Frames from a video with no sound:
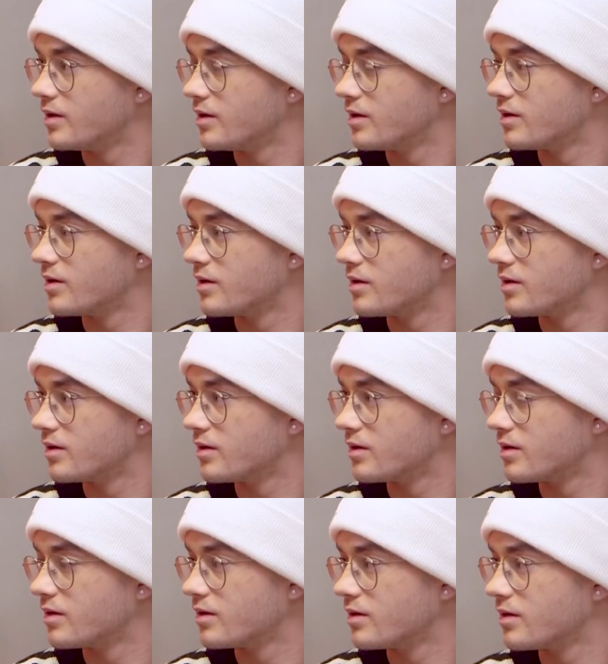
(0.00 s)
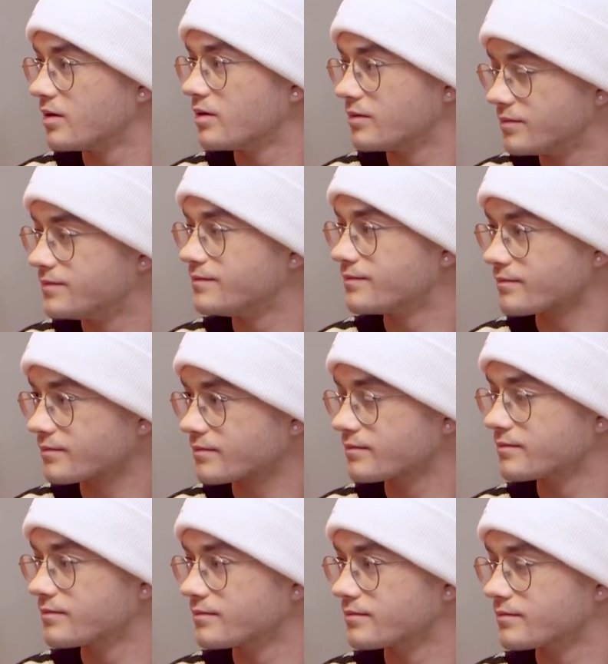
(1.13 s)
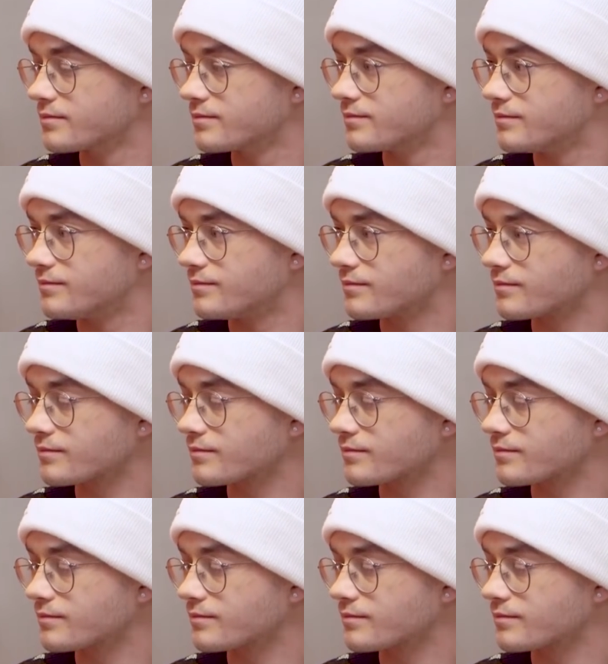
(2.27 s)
(not speaking)